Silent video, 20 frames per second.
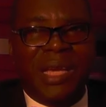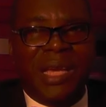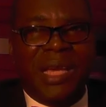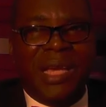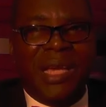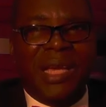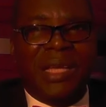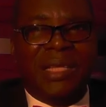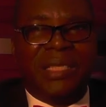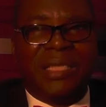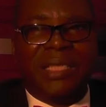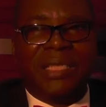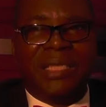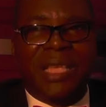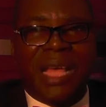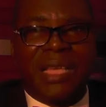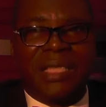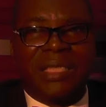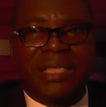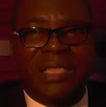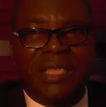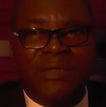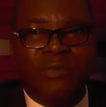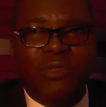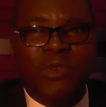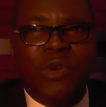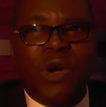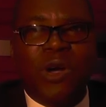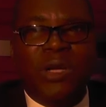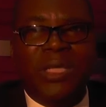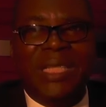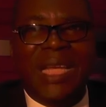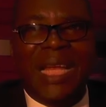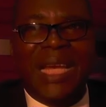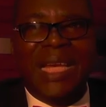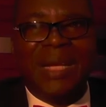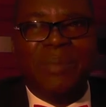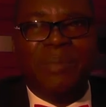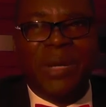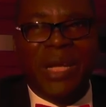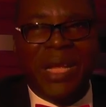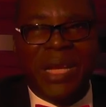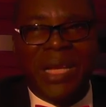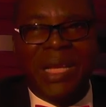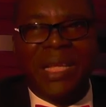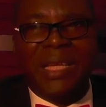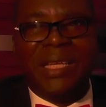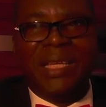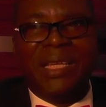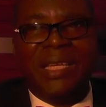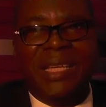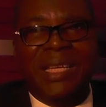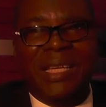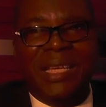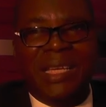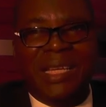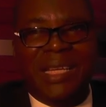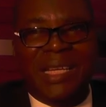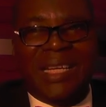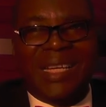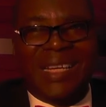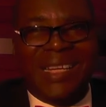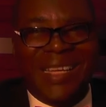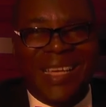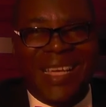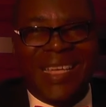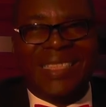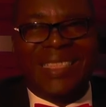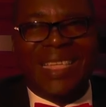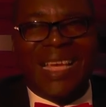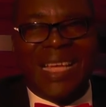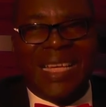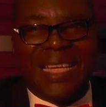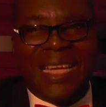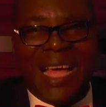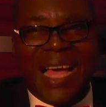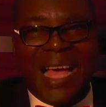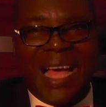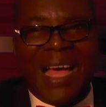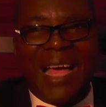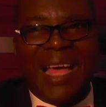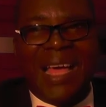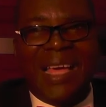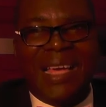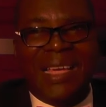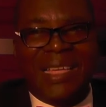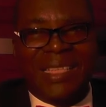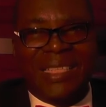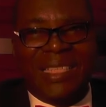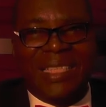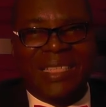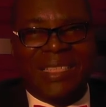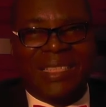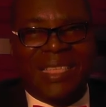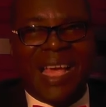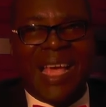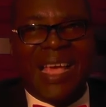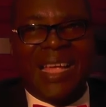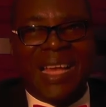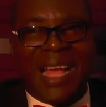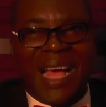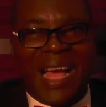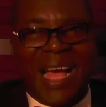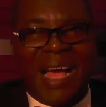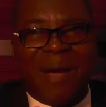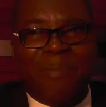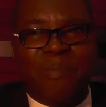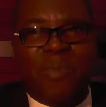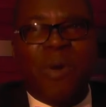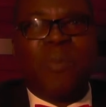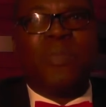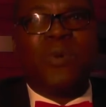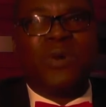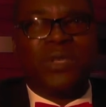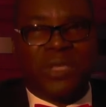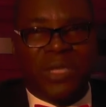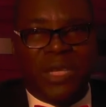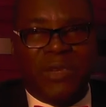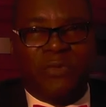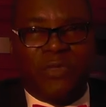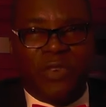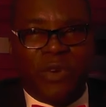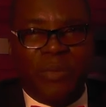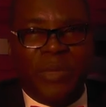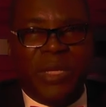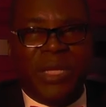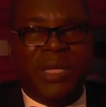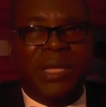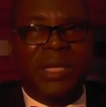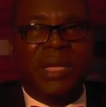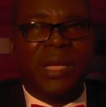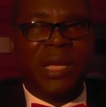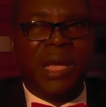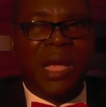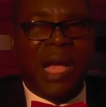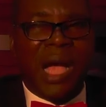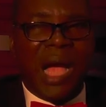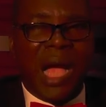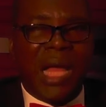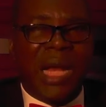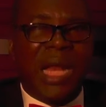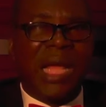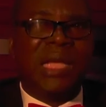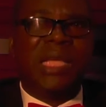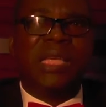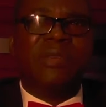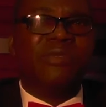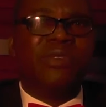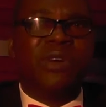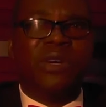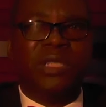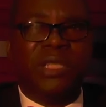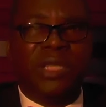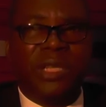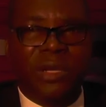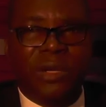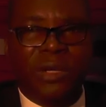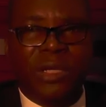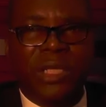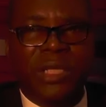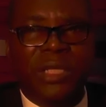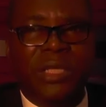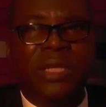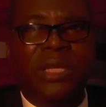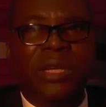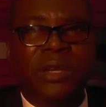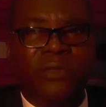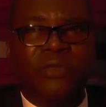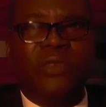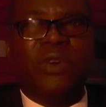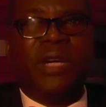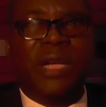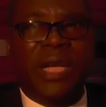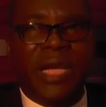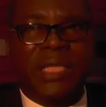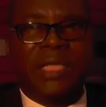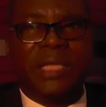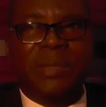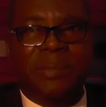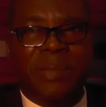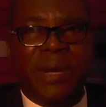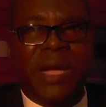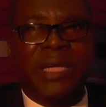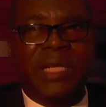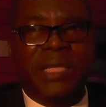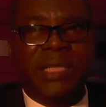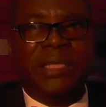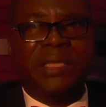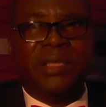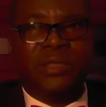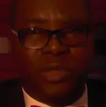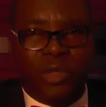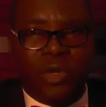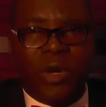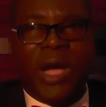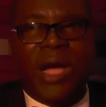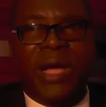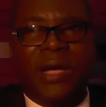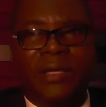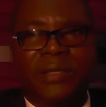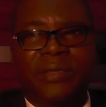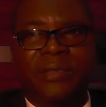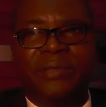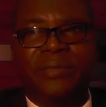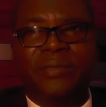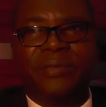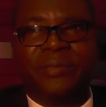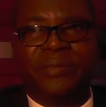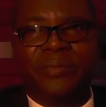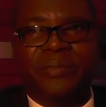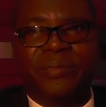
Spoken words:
It is as if God deliberately created her, designed her purposely for me, and I give God the glory for getting married to her.